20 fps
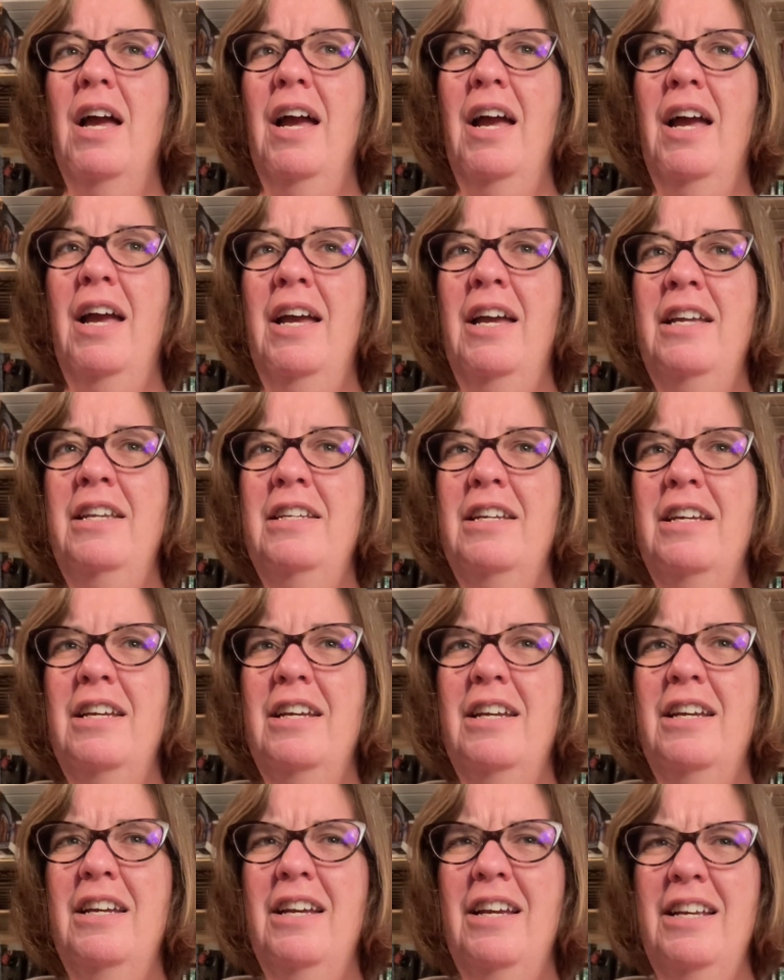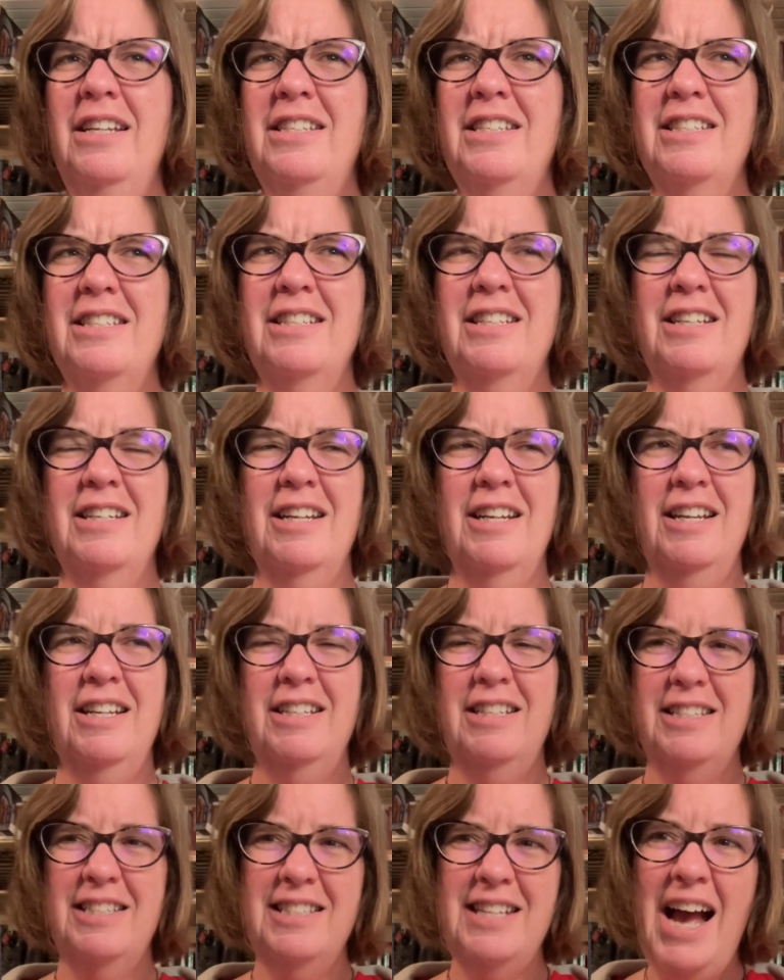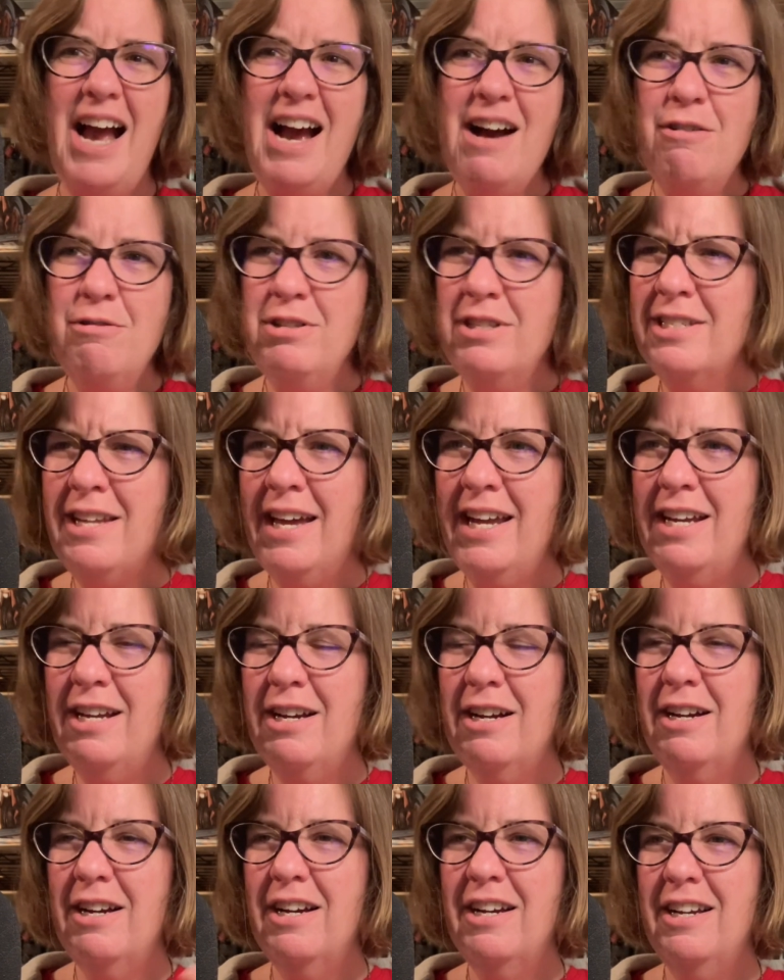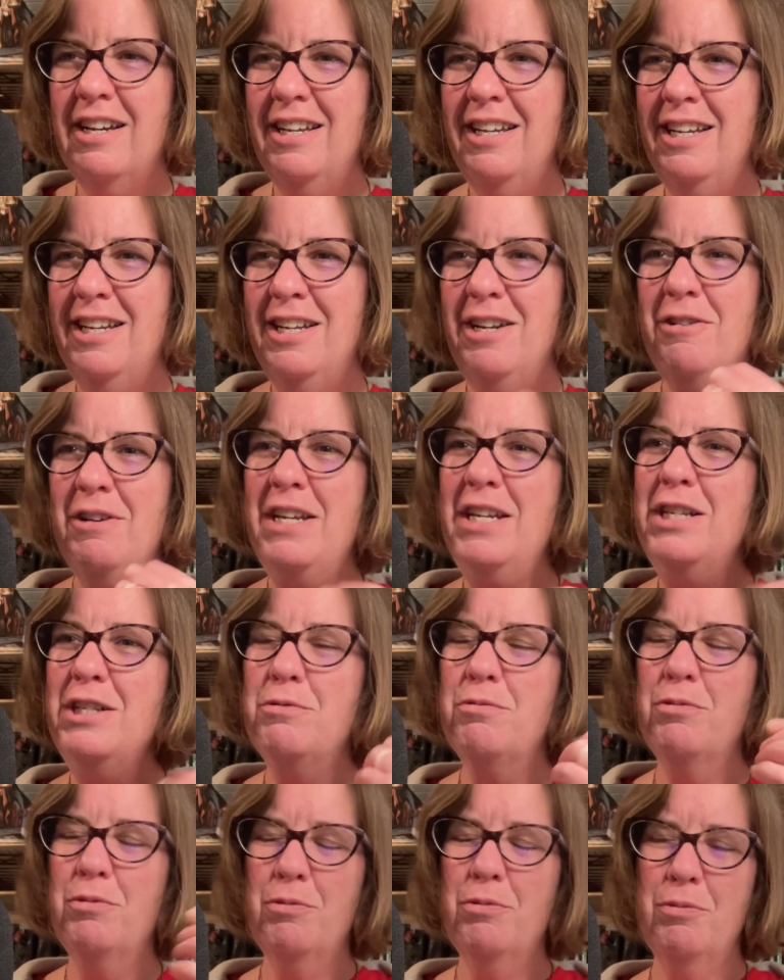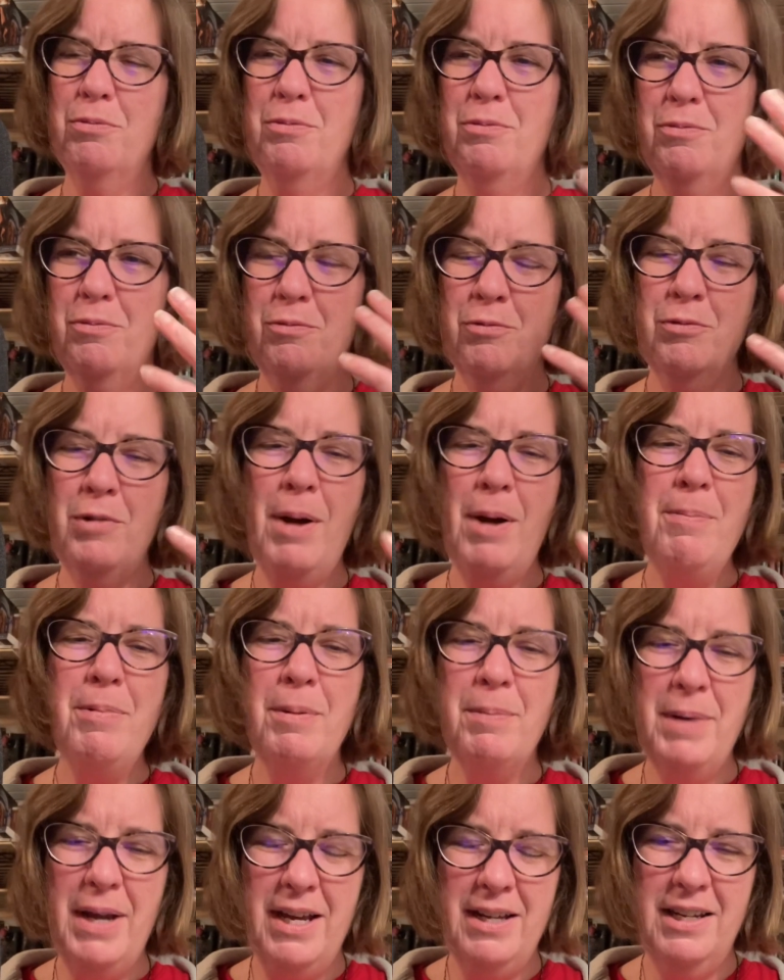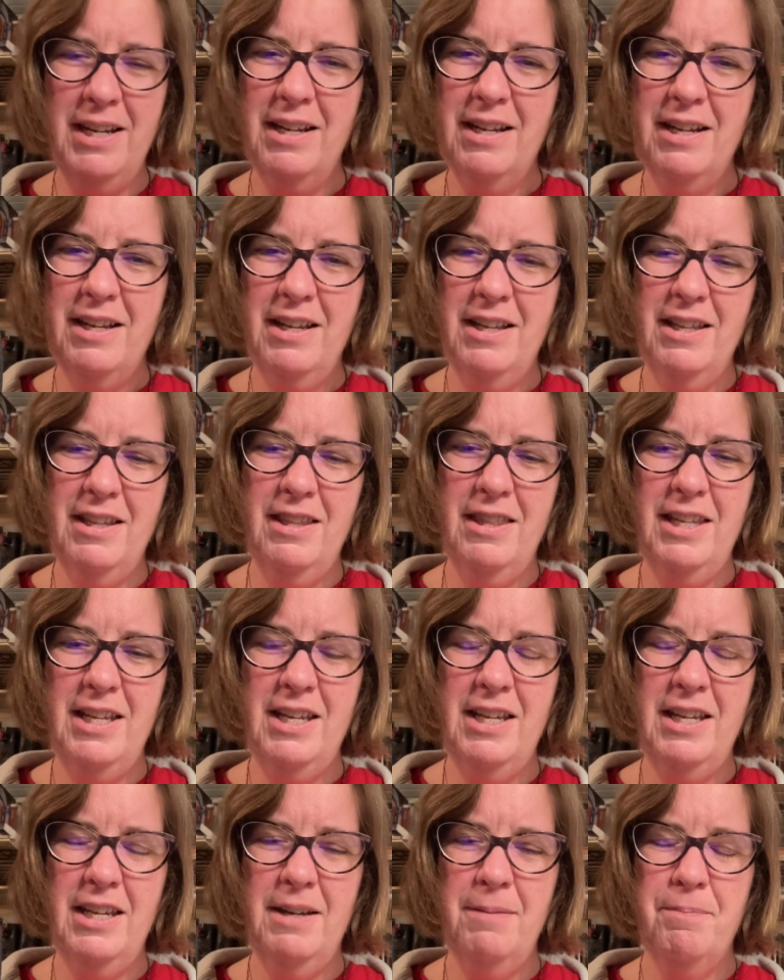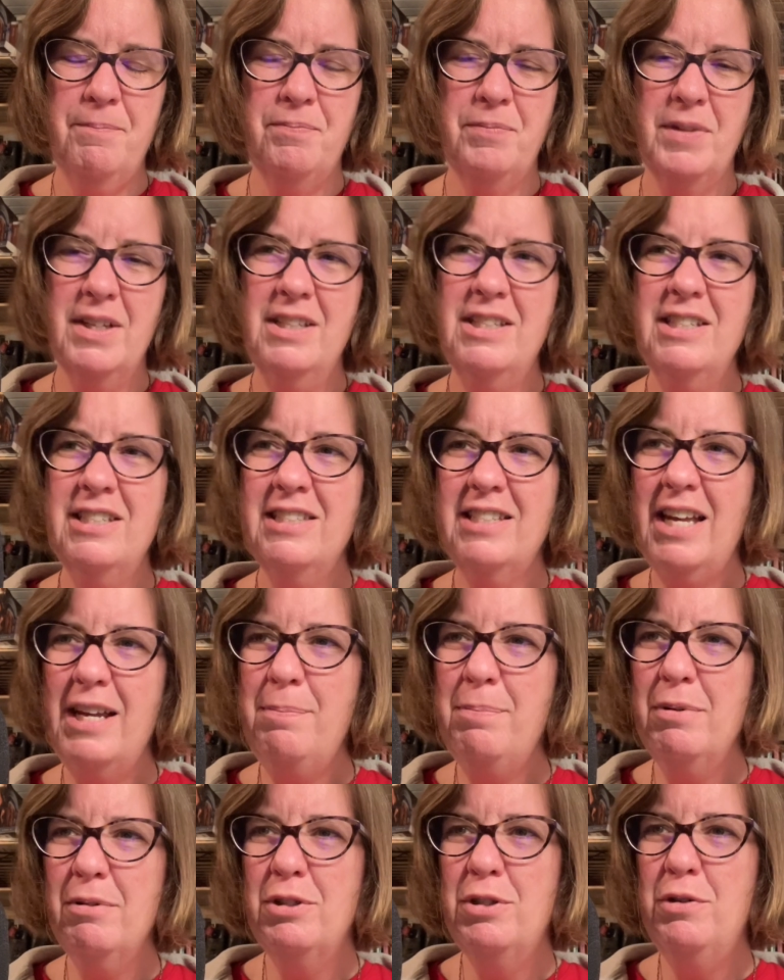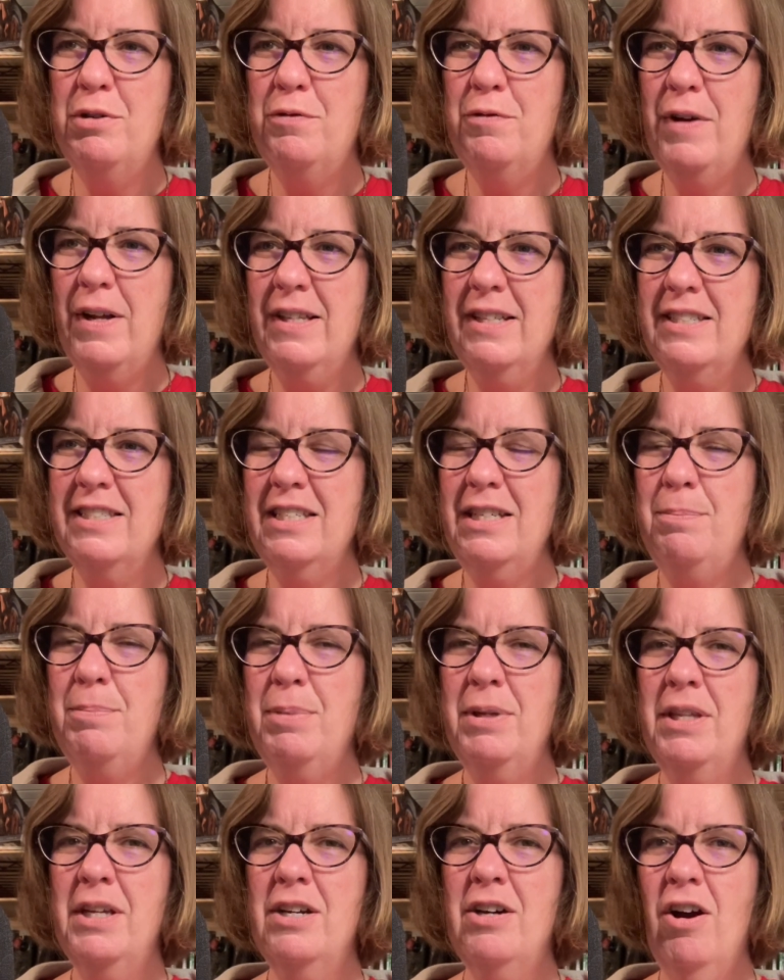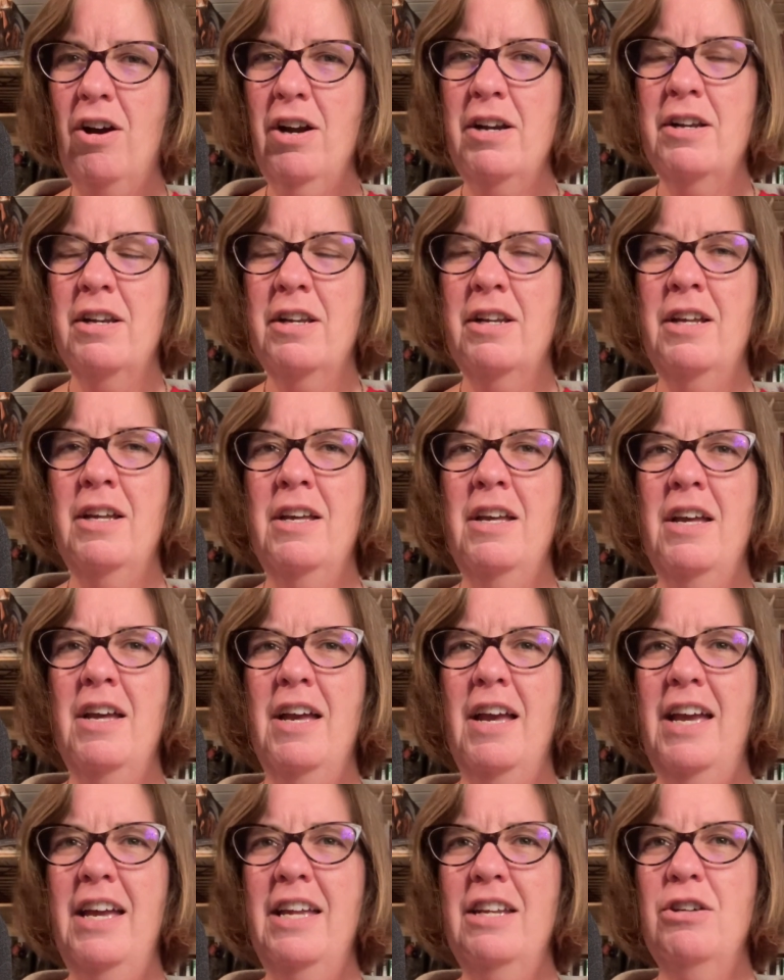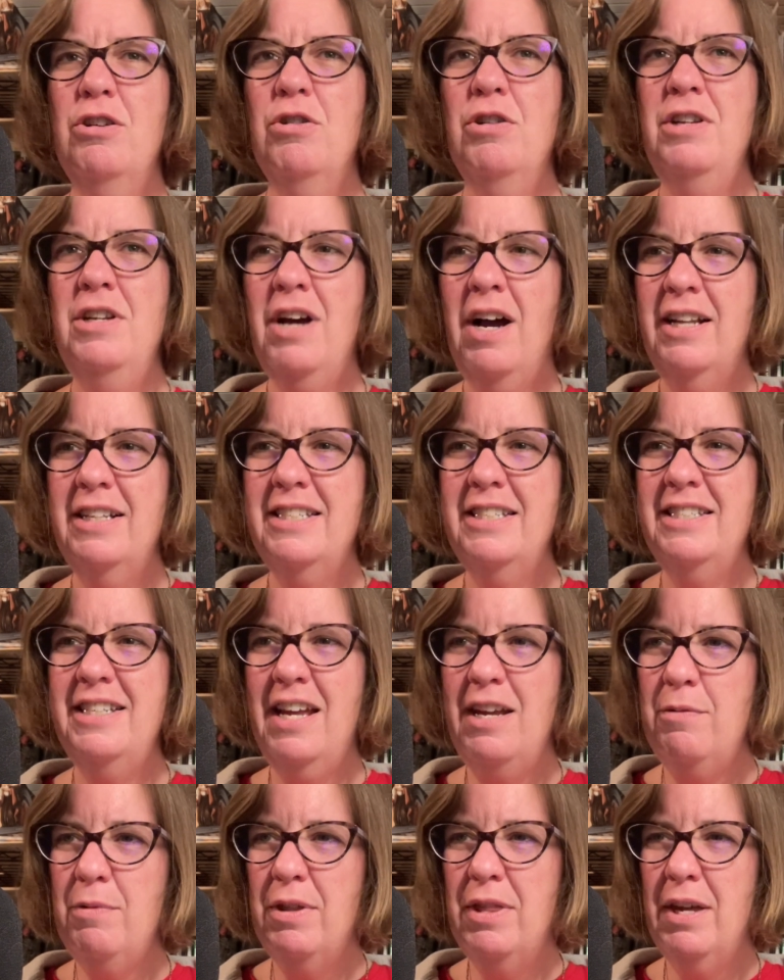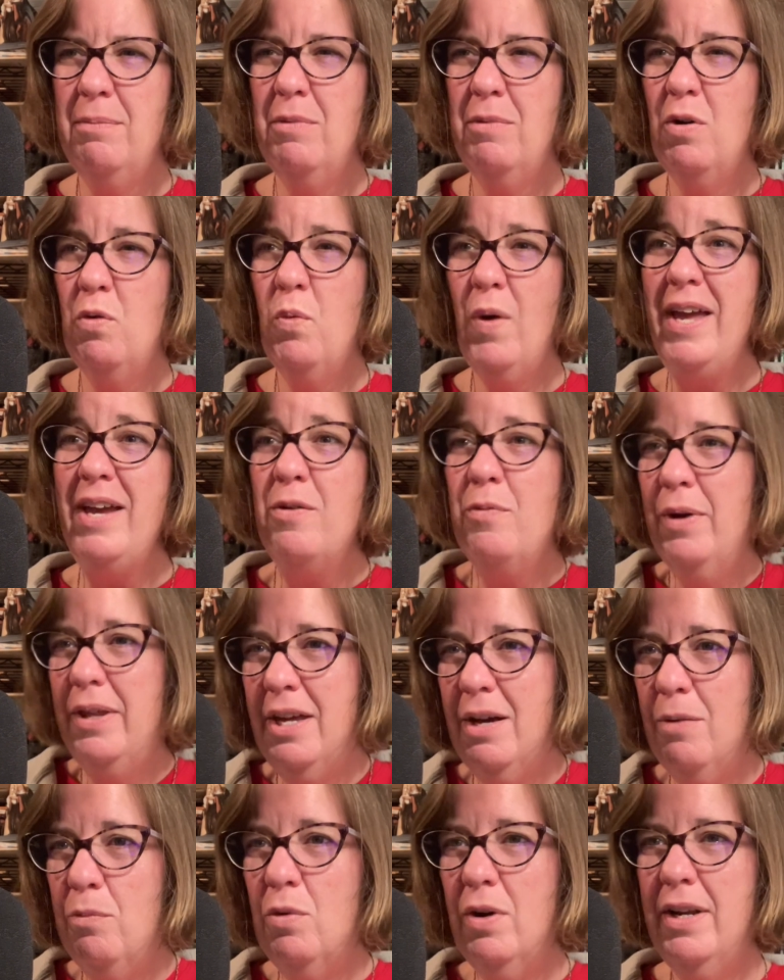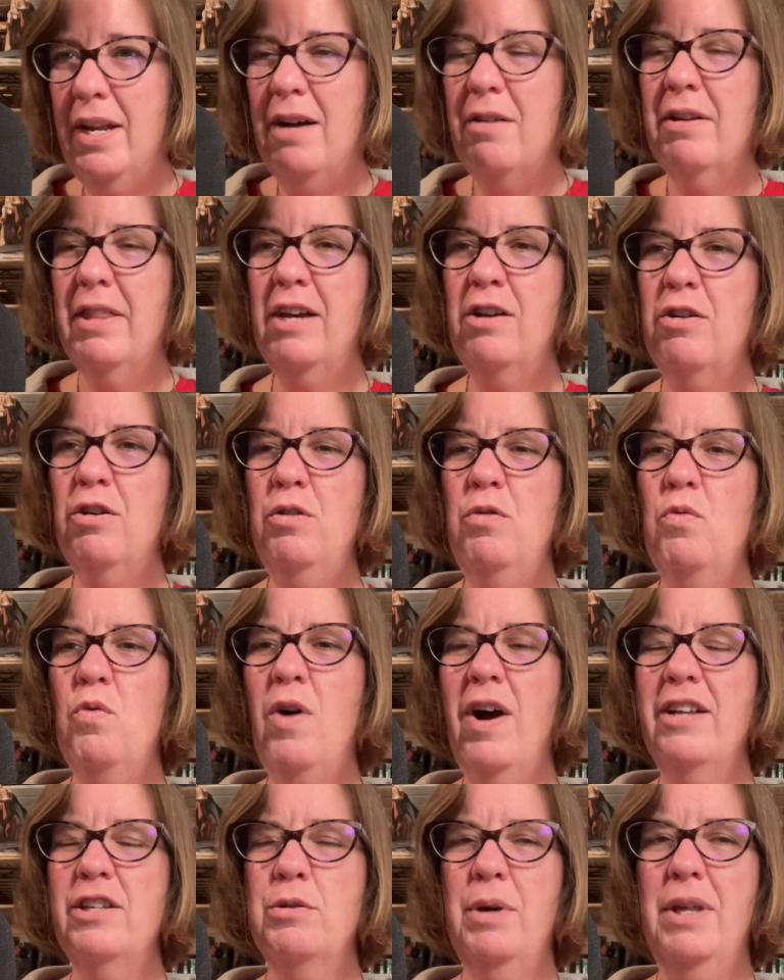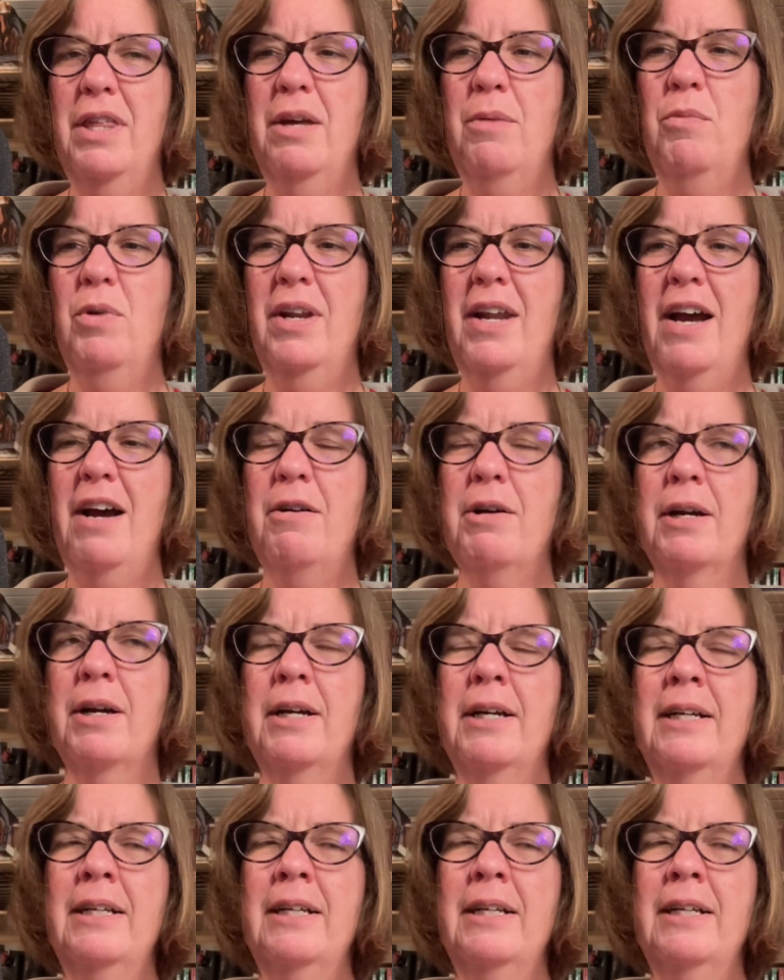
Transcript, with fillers: And it's it sounds like you know he's reprimanding the disciples who fell asleep in the garden and could not stay with him, awake with him one hour. They couldn't watch with him one hour.